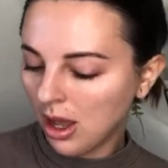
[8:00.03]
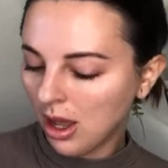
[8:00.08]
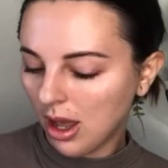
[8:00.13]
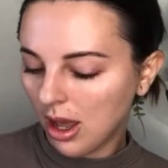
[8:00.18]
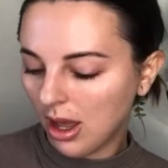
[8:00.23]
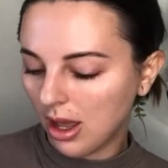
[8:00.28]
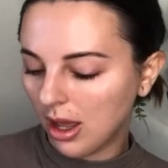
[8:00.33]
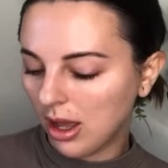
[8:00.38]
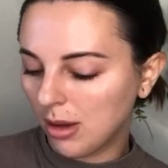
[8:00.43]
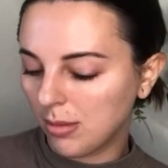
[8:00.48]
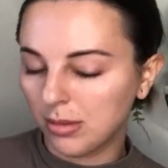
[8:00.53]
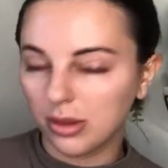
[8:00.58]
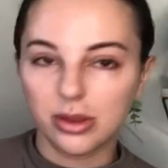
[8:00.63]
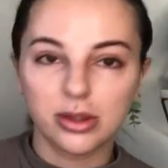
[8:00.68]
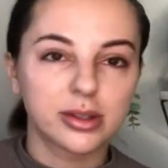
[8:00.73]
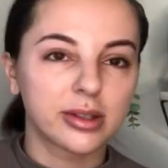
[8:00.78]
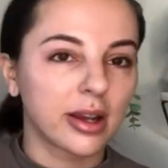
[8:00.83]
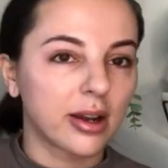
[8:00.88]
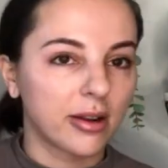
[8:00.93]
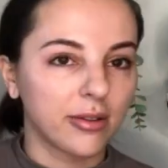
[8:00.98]
Um,
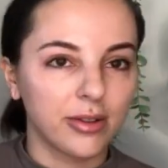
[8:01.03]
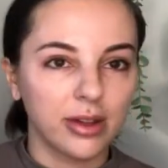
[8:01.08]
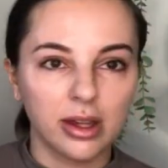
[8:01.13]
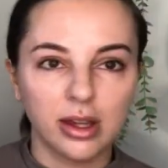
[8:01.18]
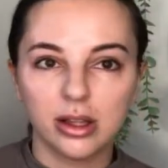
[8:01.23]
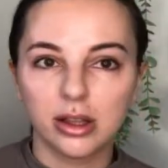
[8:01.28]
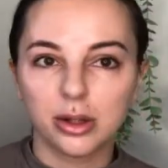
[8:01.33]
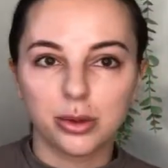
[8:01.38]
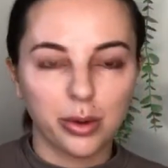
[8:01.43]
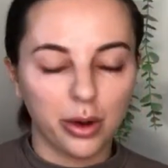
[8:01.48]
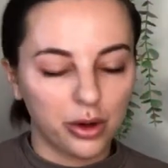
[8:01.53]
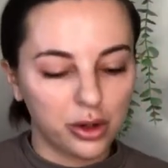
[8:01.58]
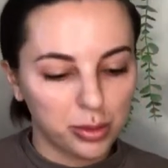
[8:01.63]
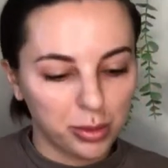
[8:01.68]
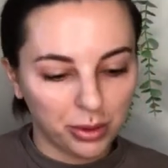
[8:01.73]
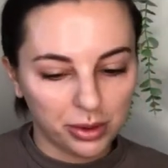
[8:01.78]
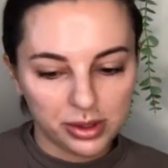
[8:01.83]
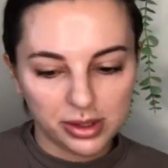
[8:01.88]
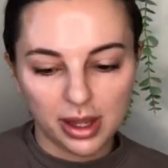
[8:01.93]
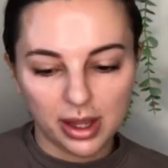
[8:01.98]
CeraVe, La
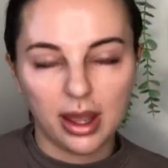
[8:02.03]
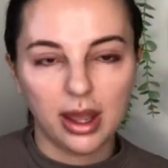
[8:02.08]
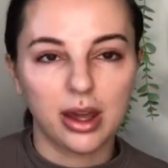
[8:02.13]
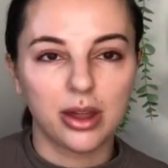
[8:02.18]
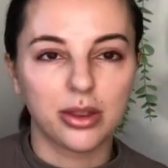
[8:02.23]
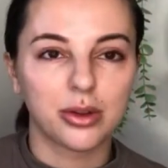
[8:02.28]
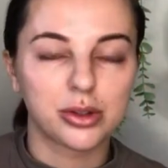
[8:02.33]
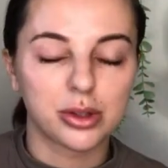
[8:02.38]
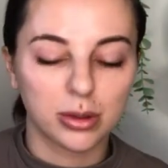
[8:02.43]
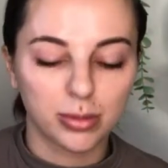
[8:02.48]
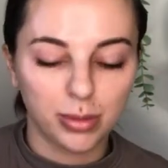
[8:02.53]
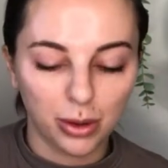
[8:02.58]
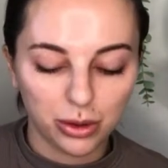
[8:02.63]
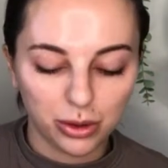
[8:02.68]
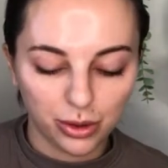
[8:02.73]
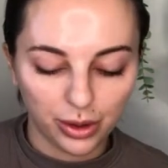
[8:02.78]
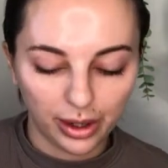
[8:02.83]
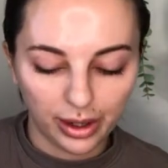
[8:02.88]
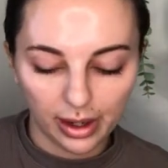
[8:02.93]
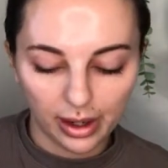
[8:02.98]
Roche-Posay, those are both
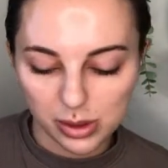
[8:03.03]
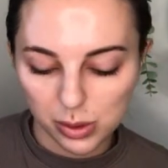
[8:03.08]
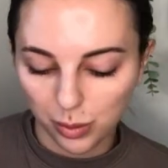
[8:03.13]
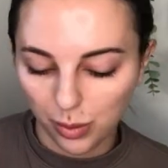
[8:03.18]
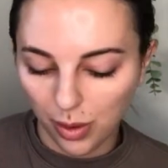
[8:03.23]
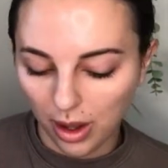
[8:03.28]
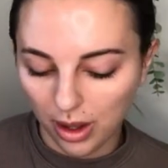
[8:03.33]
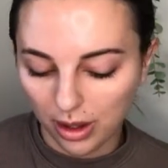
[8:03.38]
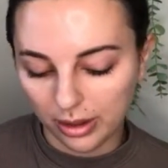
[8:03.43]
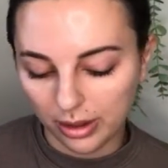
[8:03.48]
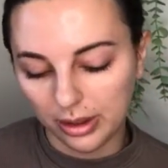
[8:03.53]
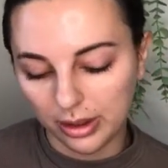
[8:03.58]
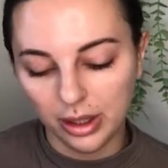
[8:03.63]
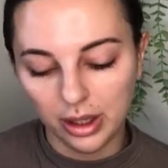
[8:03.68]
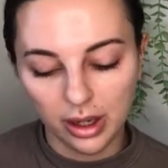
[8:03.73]
great as well.